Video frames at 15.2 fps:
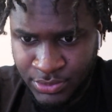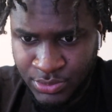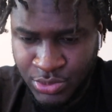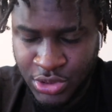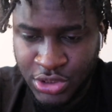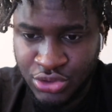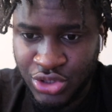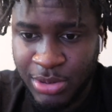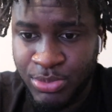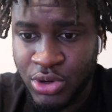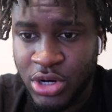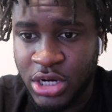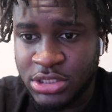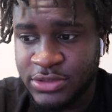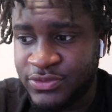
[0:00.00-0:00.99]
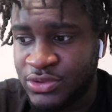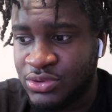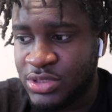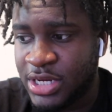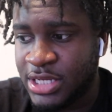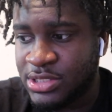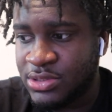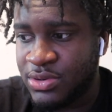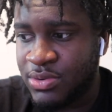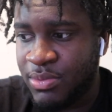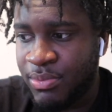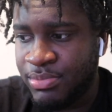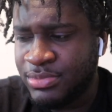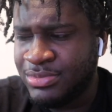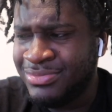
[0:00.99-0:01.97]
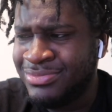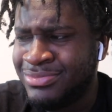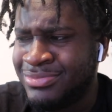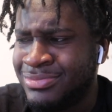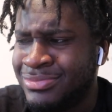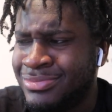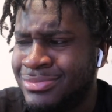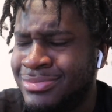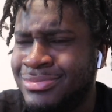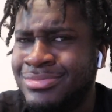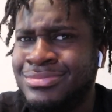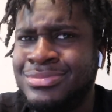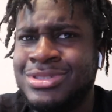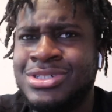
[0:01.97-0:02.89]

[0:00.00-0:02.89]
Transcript: We're gonna drop more content for you guys though. Ow.